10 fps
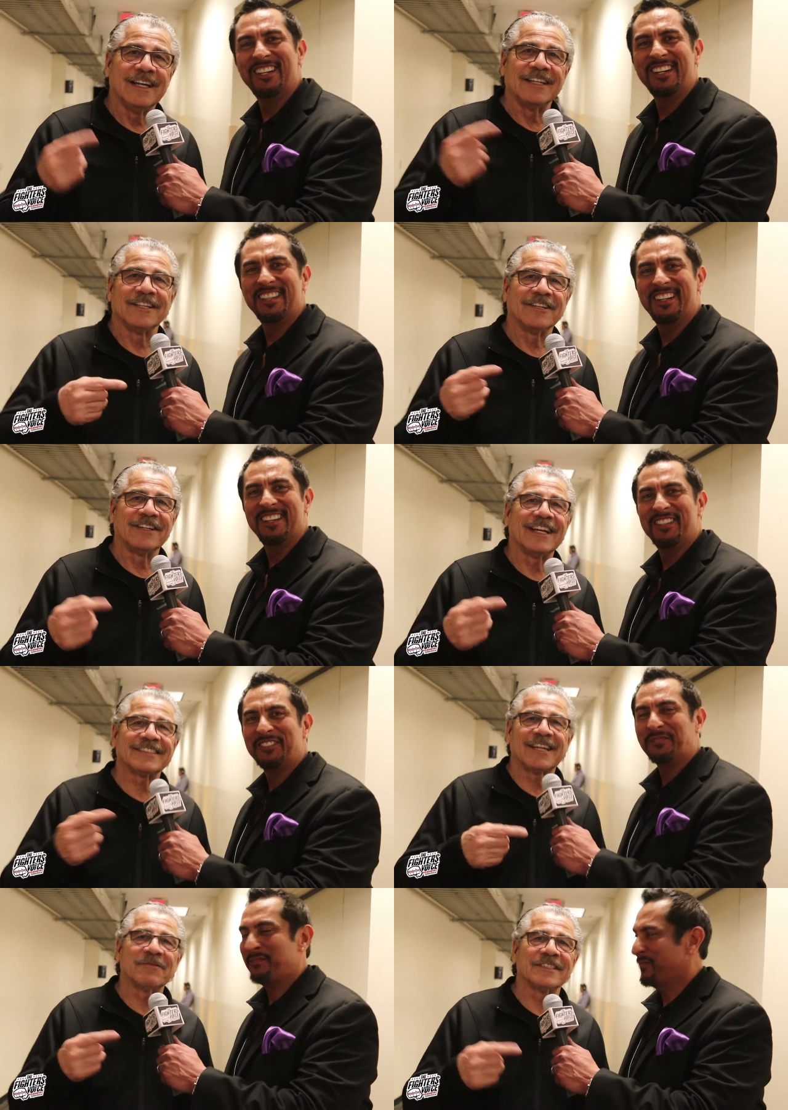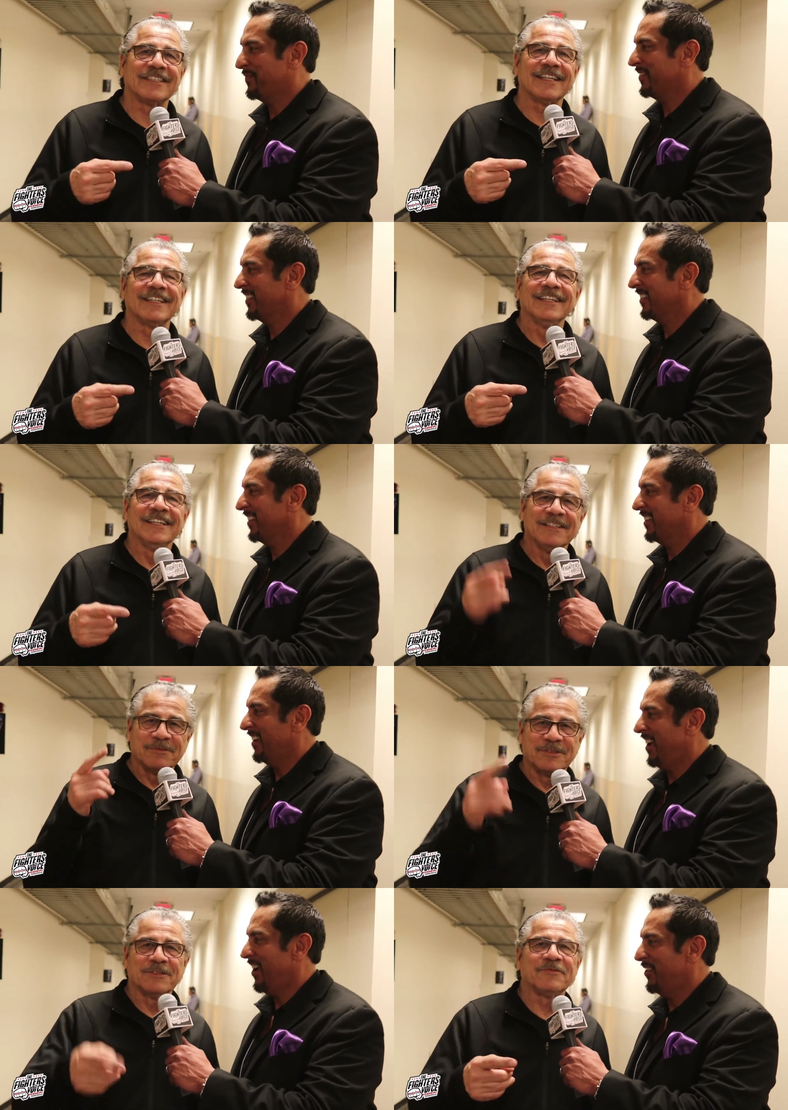Speaker 1: And, you know, last time he said
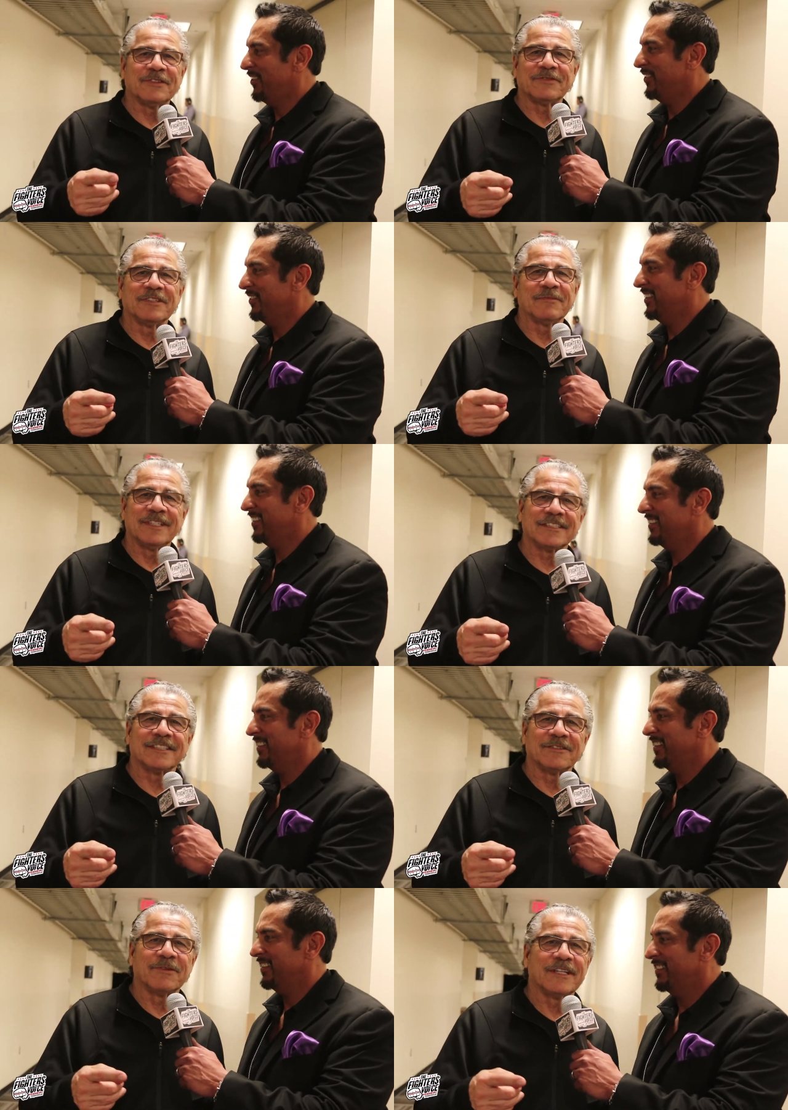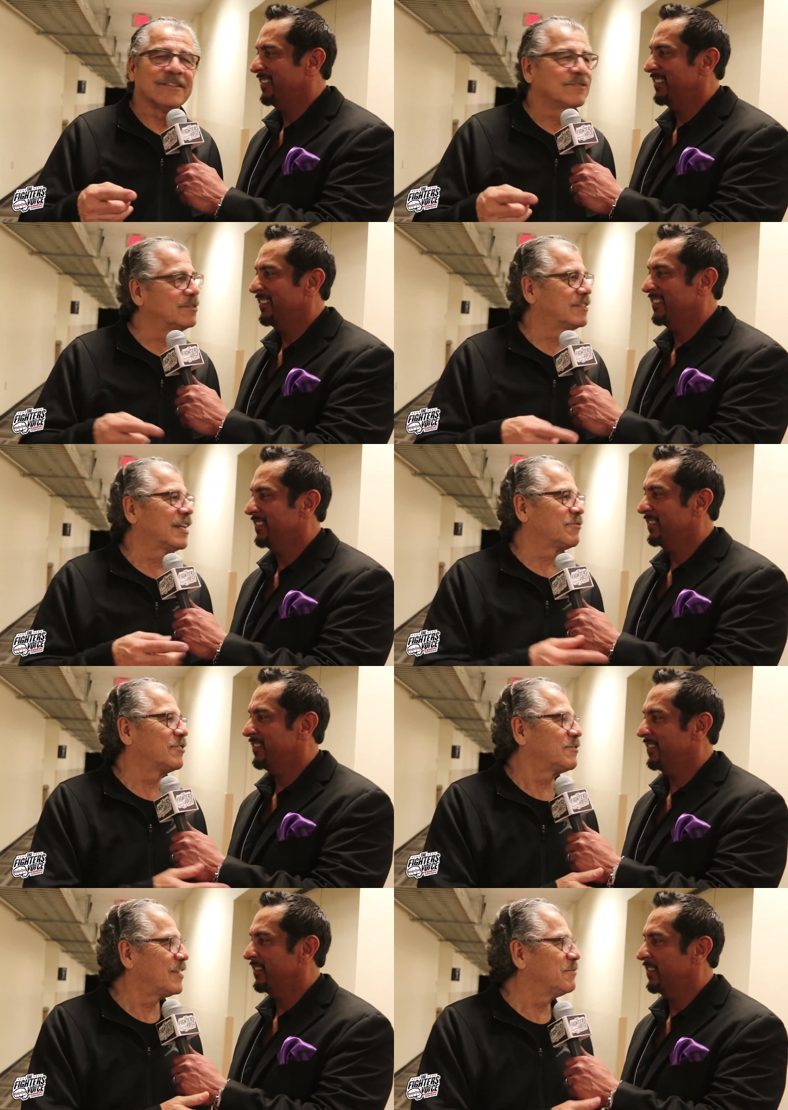we'll do fifteen minutes on the radio. What was it, like
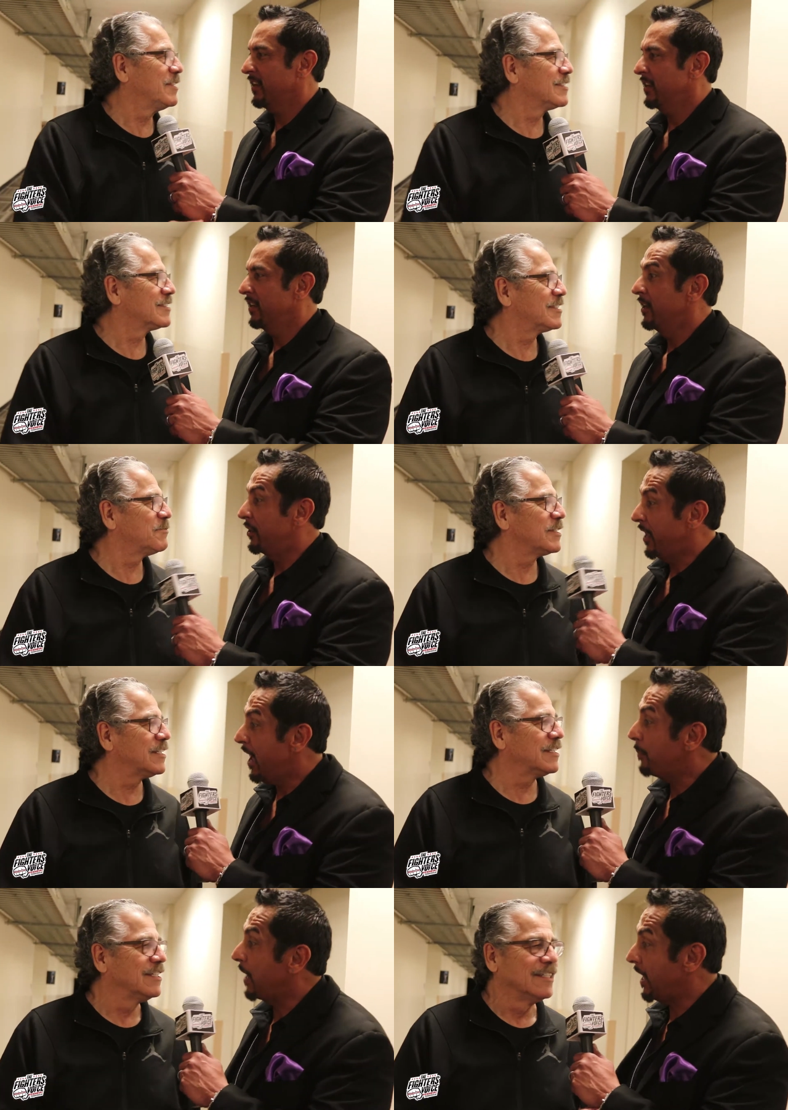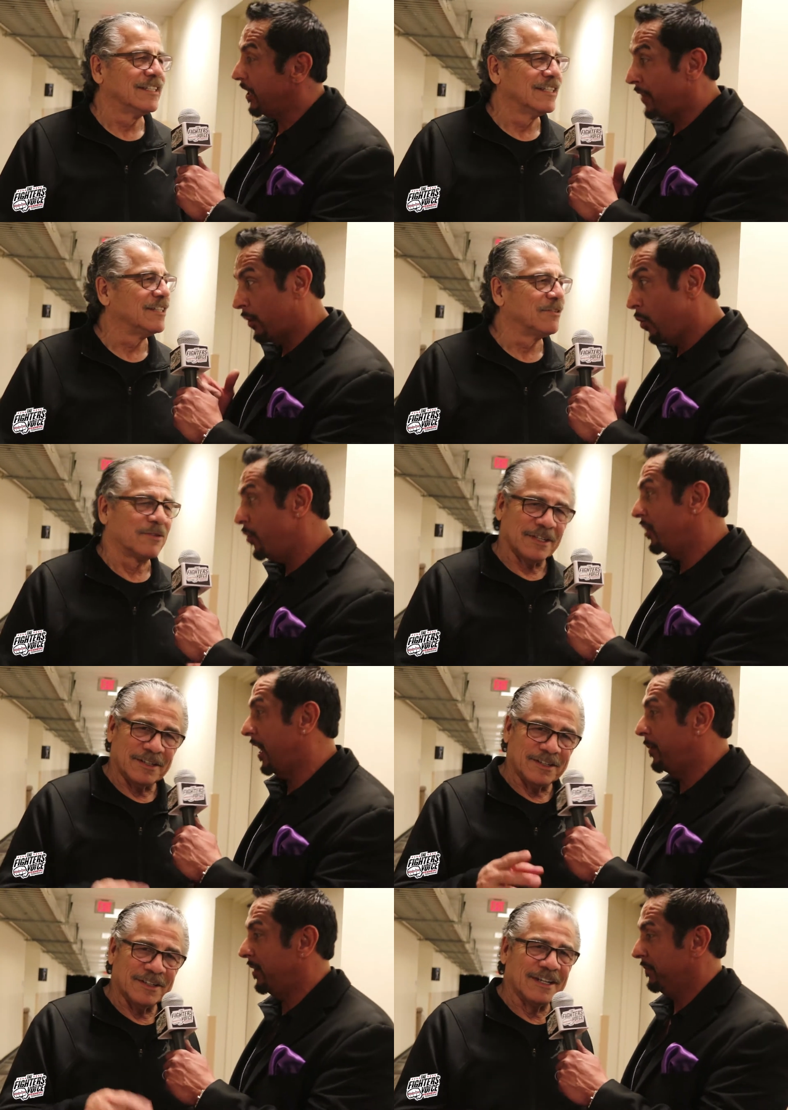forty-five minutes or something
Speaker 2: like yeah, that? Yeah, but I love that quote we,
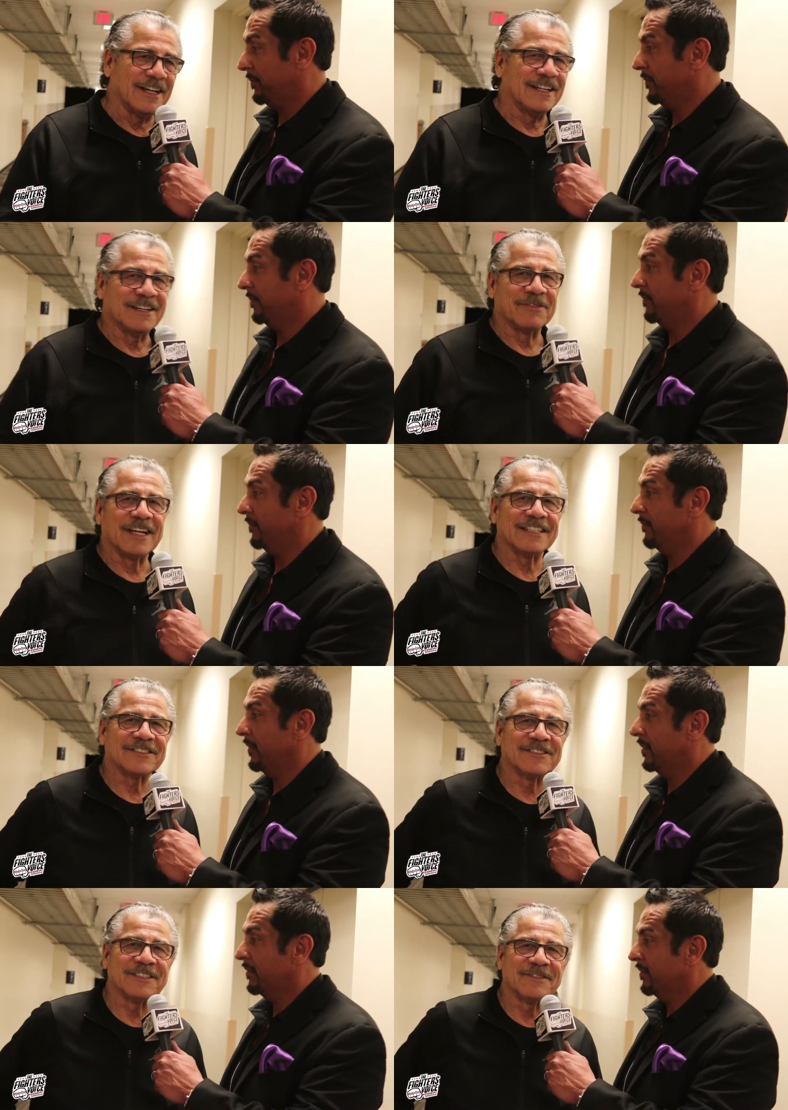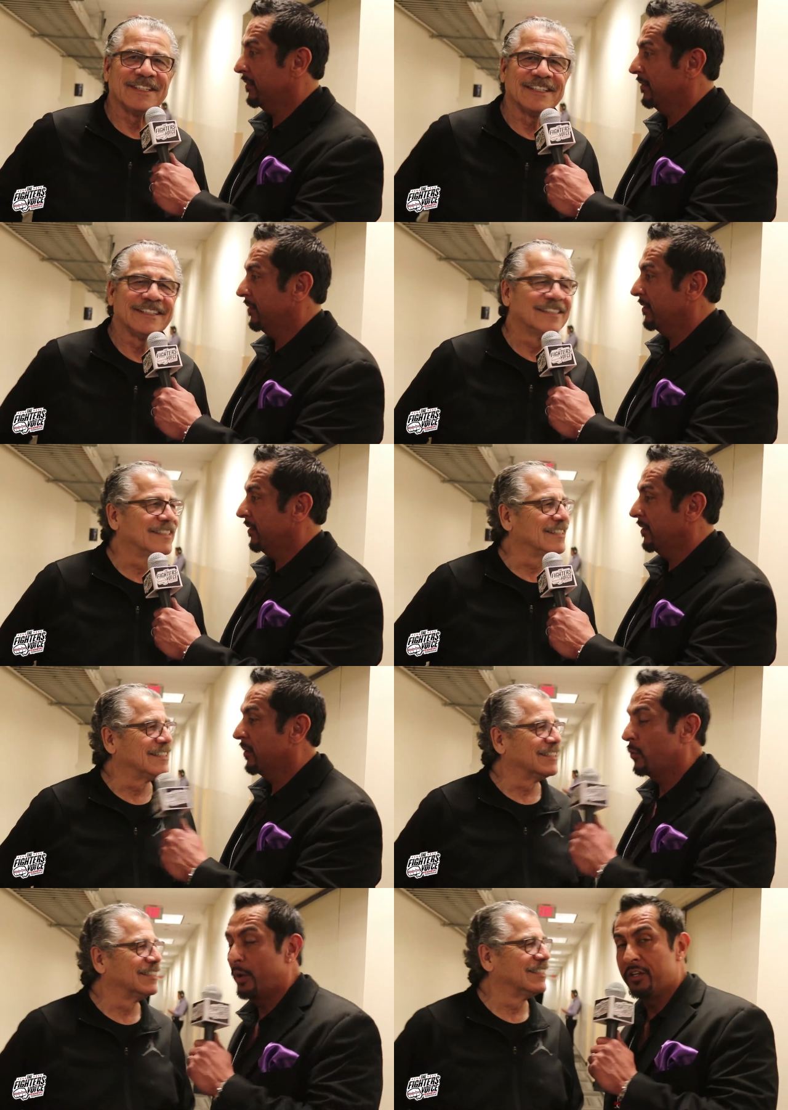you gave me.
Speaker 1: Yeah, yeah, we got
Speaker 2: stories, man.
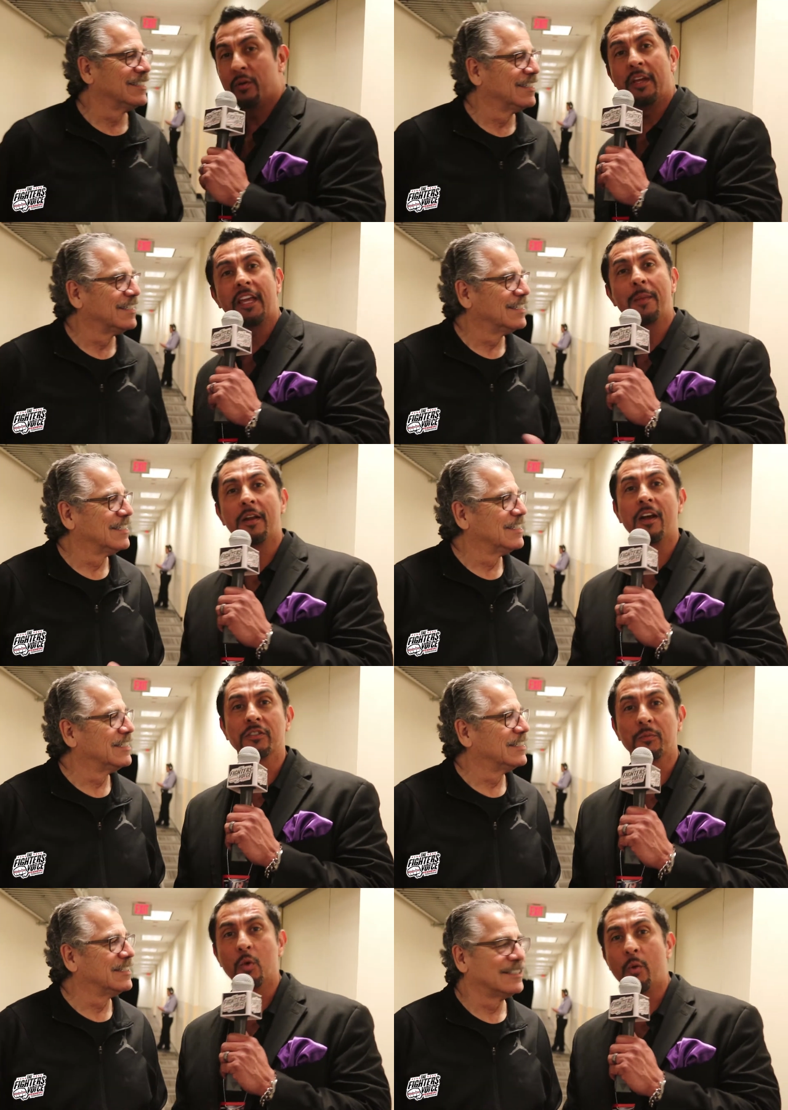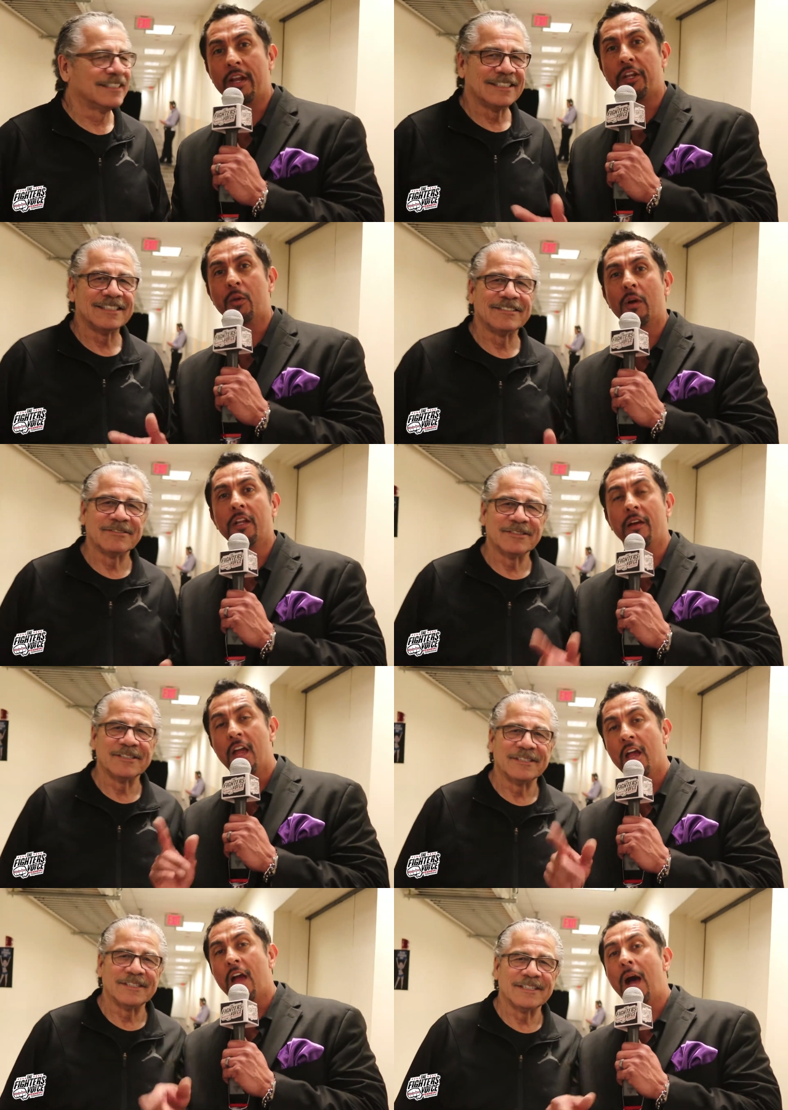Yeah. We do. He gave me an awesome quote, and you know what?
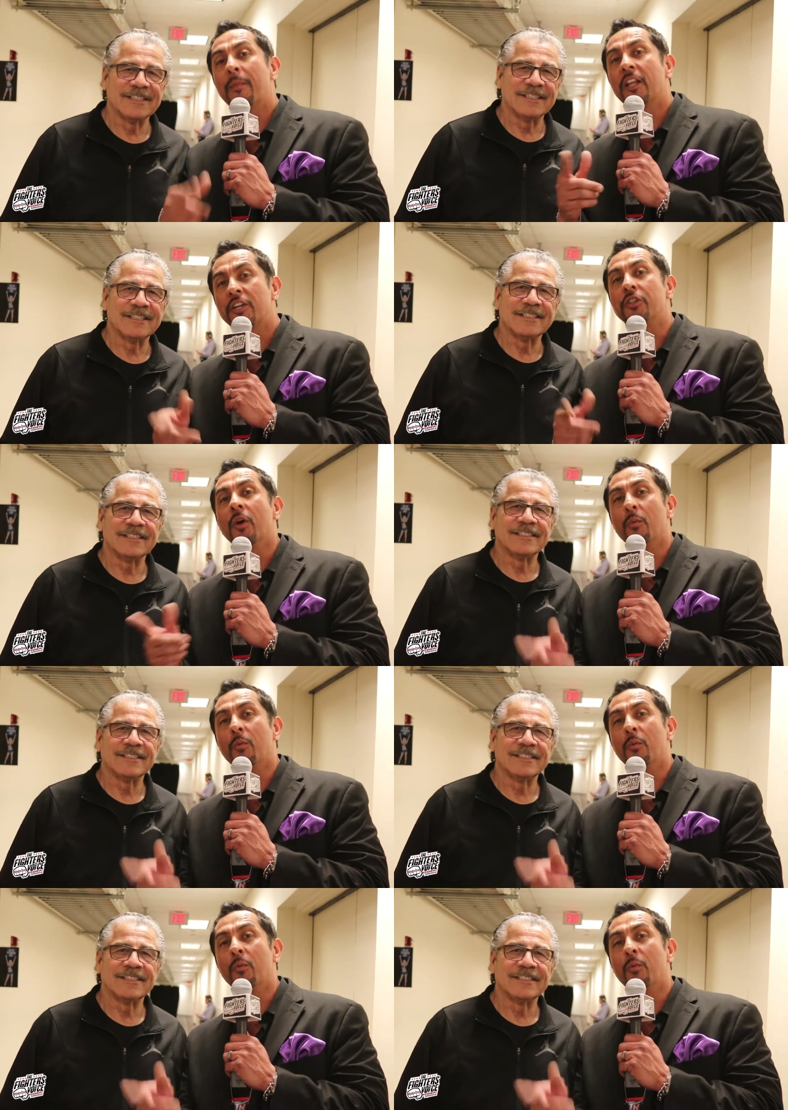I'm going to let you